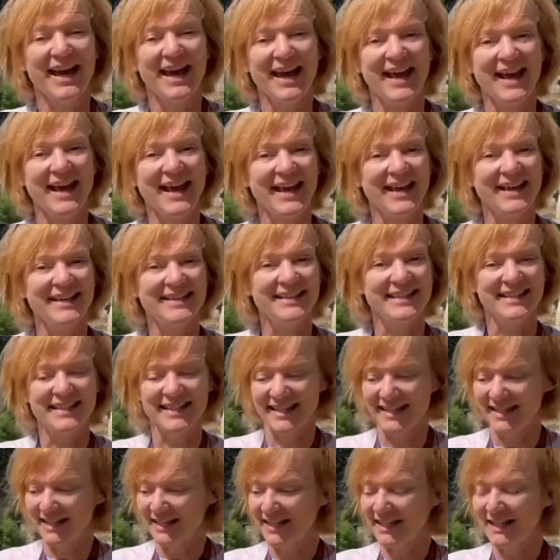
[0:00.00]
and
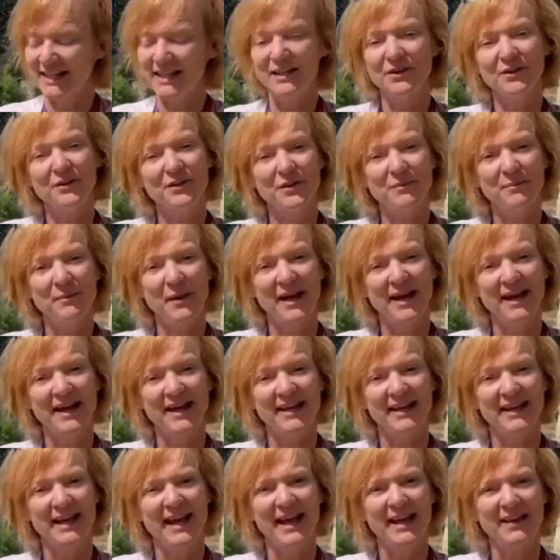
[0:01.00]
he healed the
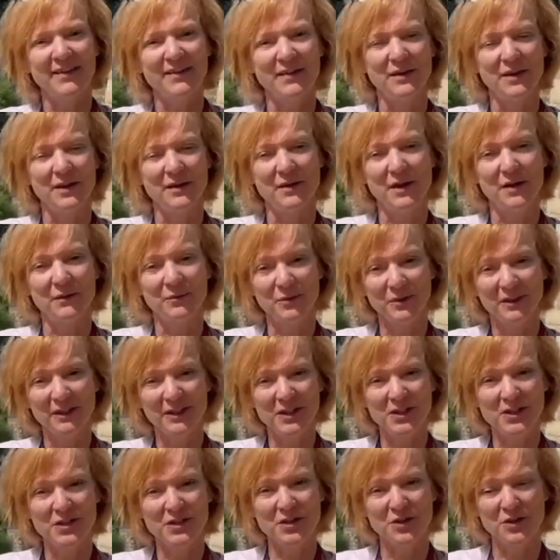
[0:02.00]
man, and the
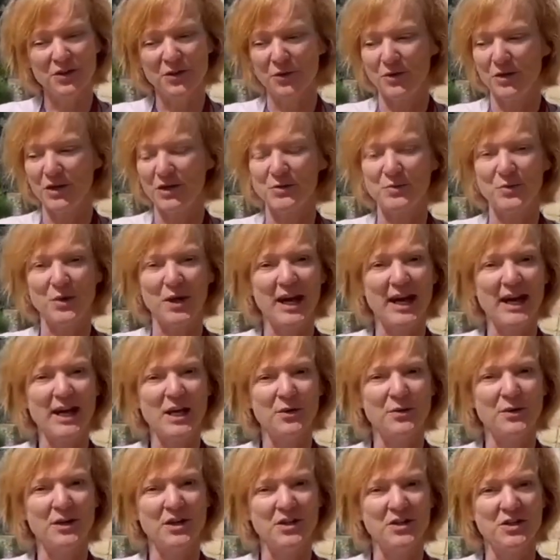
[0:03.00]
religious authorities were
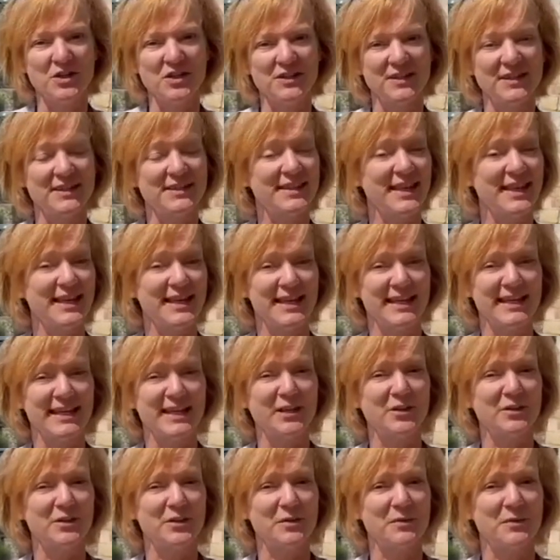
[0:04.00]
angry at Jesus that he
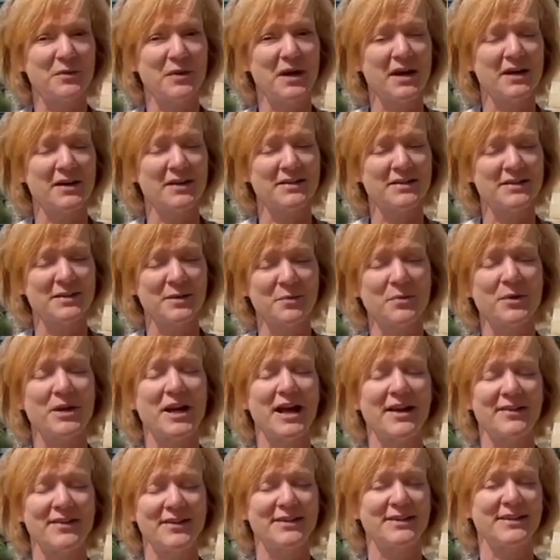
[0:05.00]
healed a, uh, someone
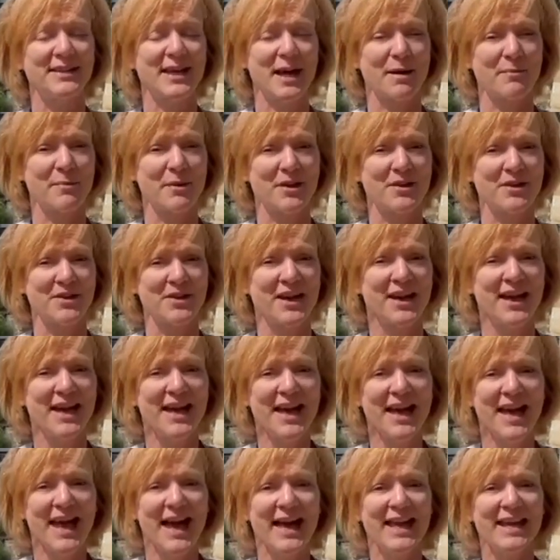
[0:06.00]
on the Sabbath.
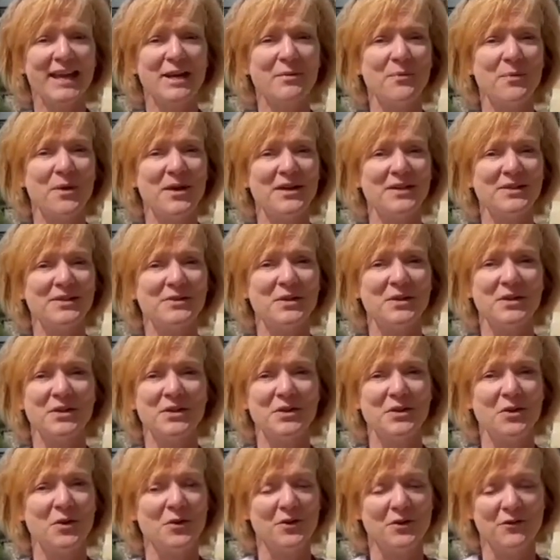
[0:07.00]
And it was,
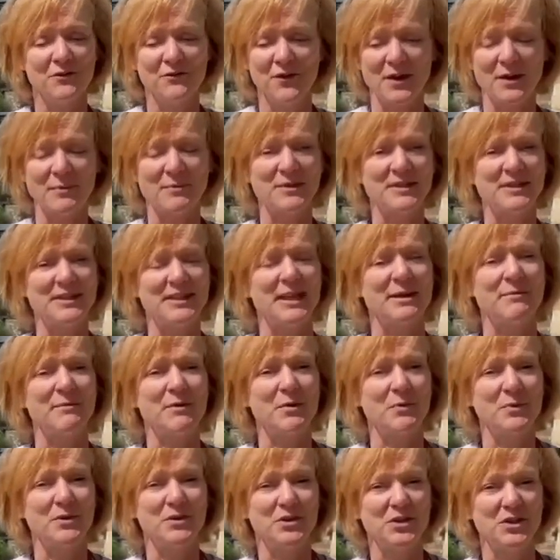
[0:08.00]
you know, the famous
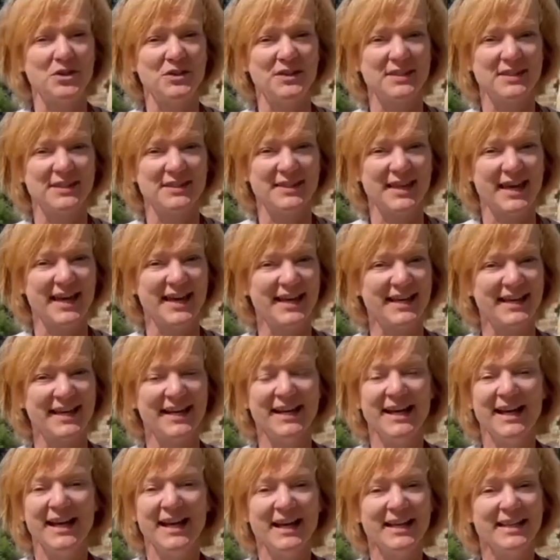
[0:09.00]
statement when Jesus said,
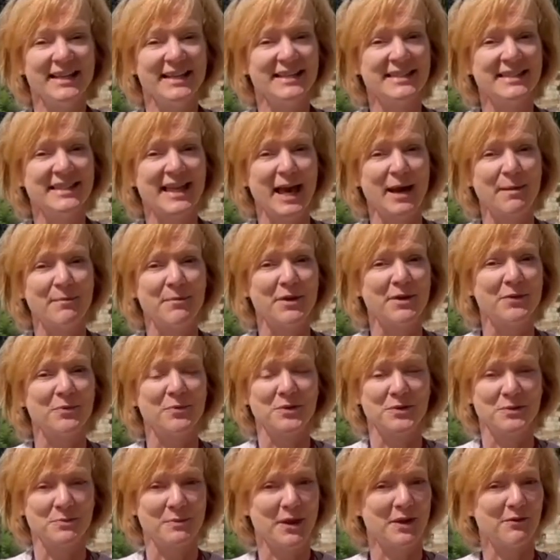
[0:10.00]
the Sabbath
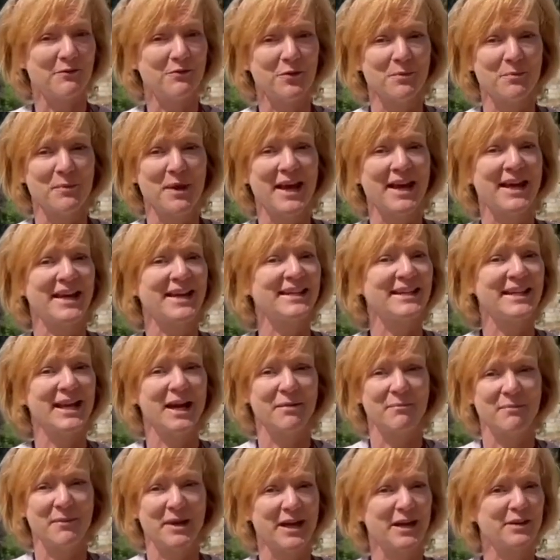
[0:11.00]
was made for man,
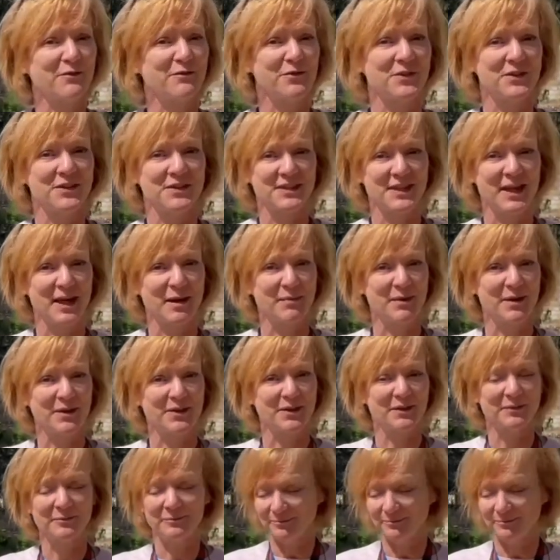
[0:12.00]
not man for the Sabbath.